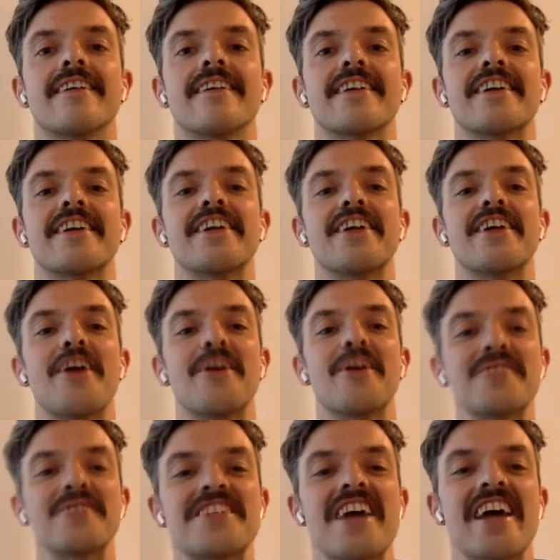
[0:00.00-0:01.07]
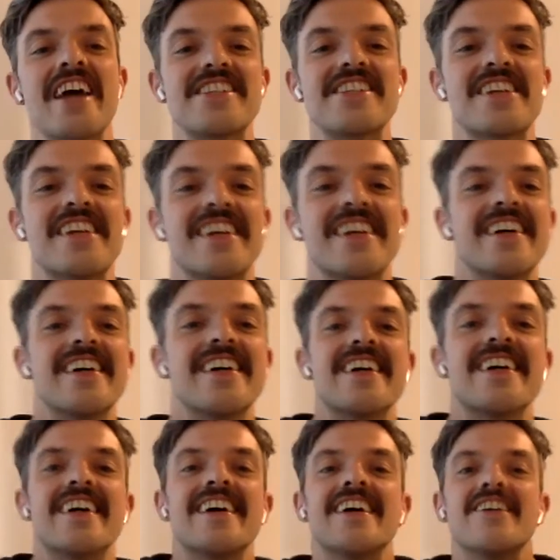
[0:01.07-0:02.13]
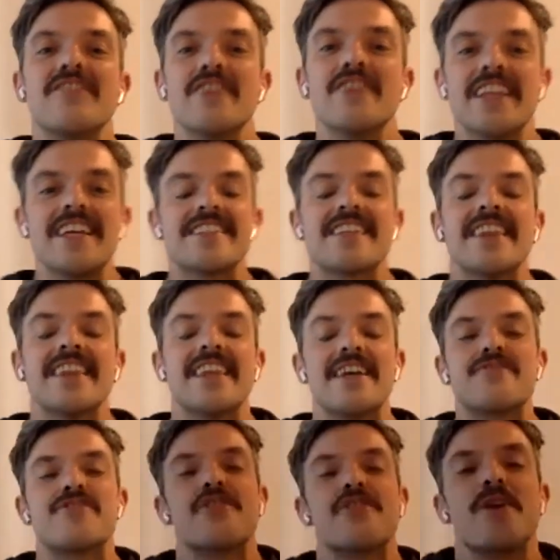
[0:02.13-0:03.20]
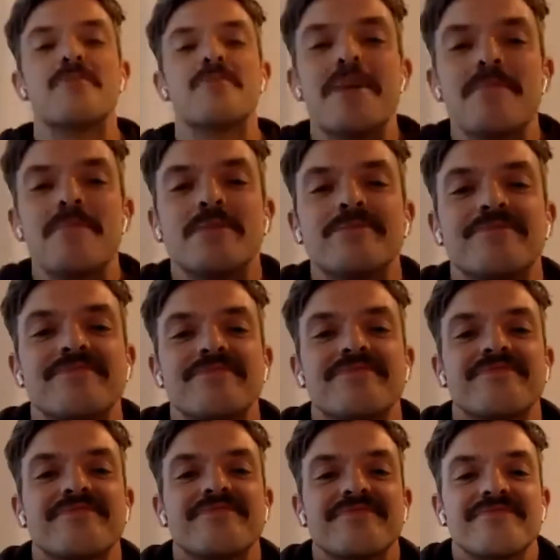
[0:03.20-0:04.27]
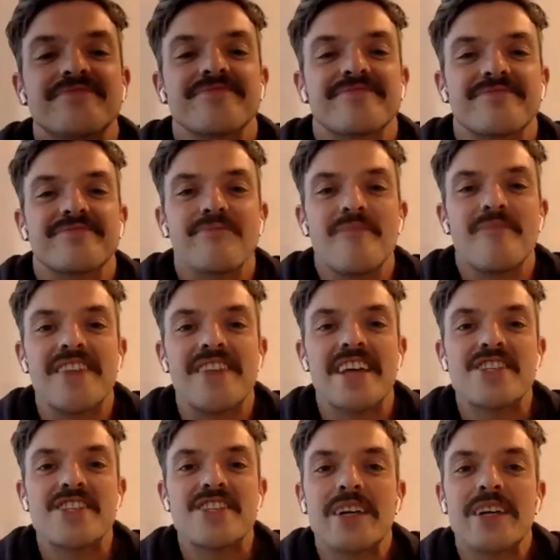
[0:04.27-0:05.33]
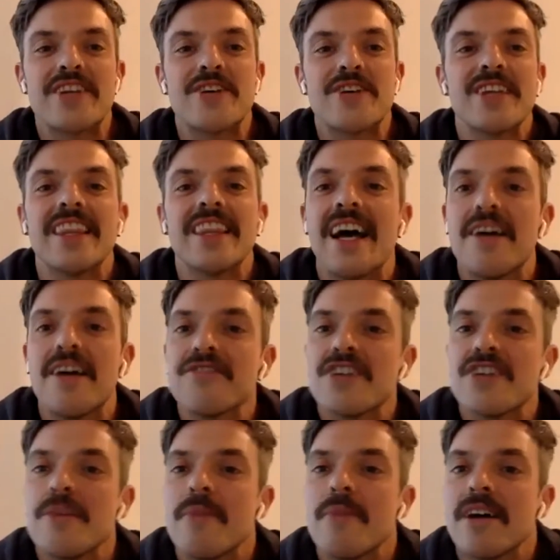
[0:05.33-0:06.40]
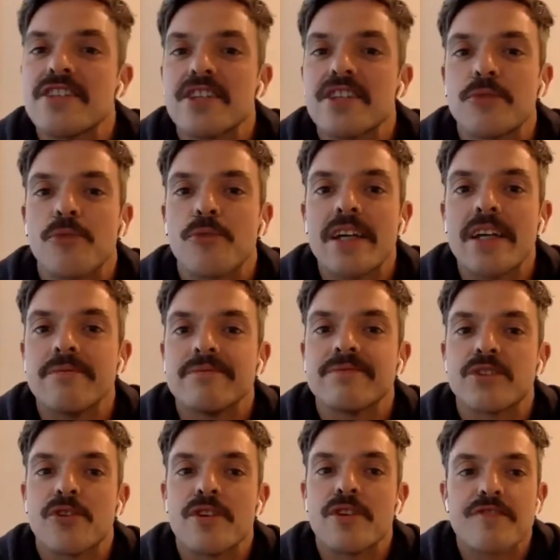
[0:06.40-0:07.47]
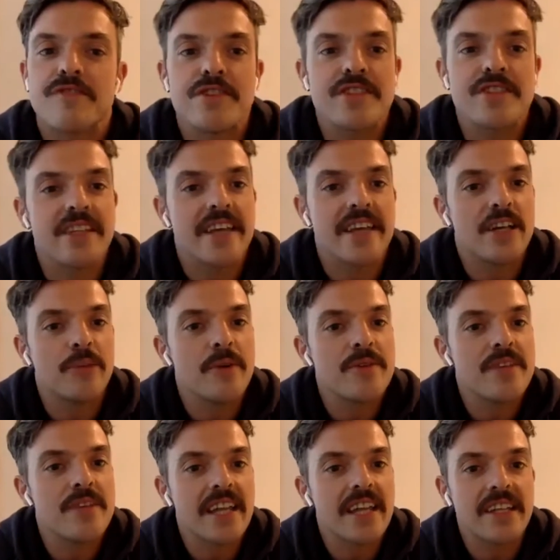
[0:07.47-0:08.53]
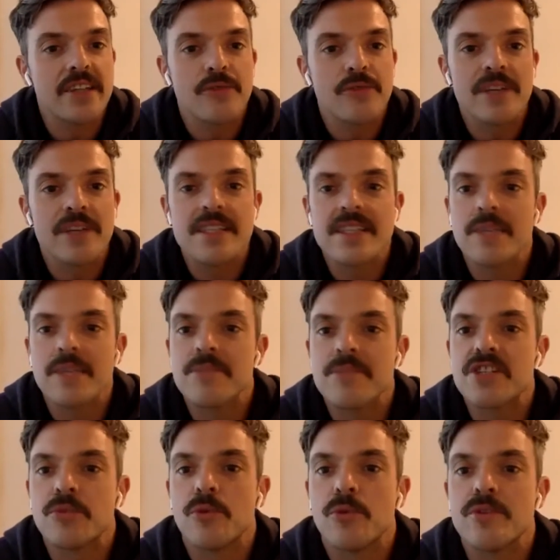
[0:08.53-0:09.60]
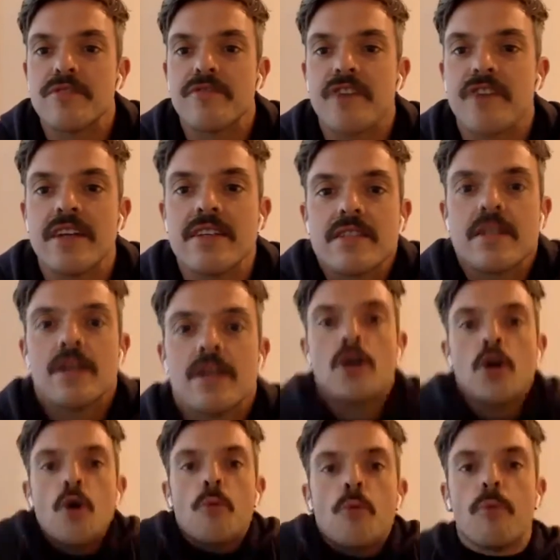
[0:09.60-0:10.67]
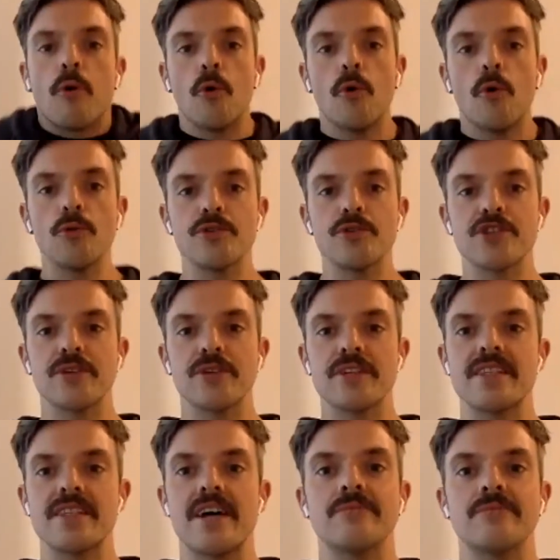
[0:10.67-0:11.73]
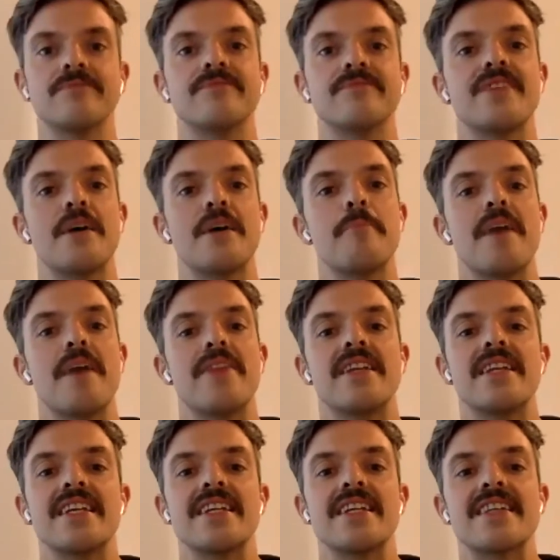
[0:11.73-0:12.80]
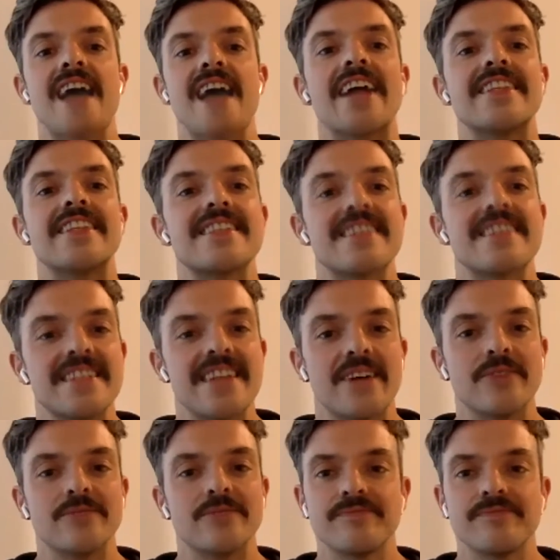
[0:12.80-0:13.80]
Good, holds, change. Release, lift your arms up. Then swing your left arm under the right, cross first at the elbows and again at the wrist, thumbs towards the face. Pull shoulders down, then bend the knees and sit down.